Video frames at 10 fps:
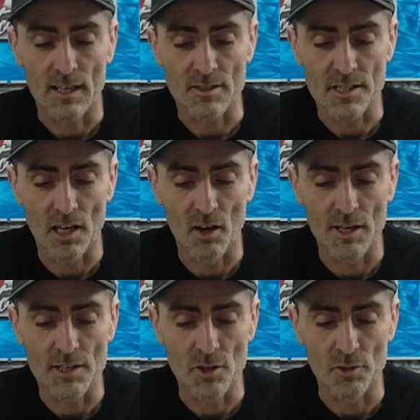and
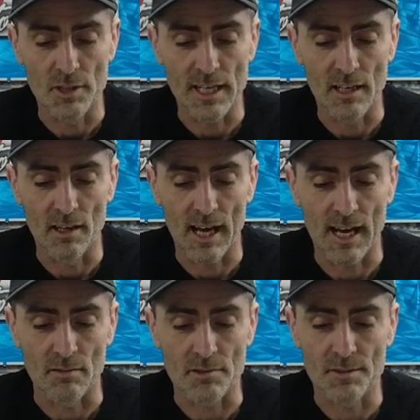slide your needle
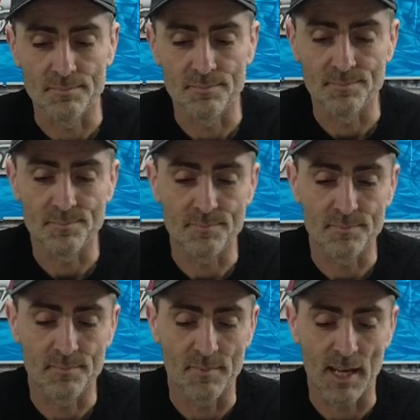out.
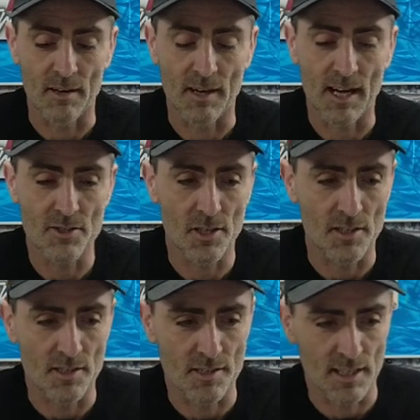Now, as you
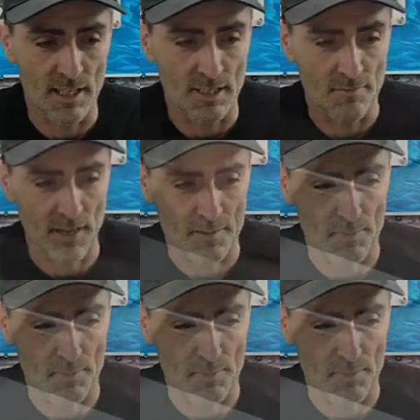can see, if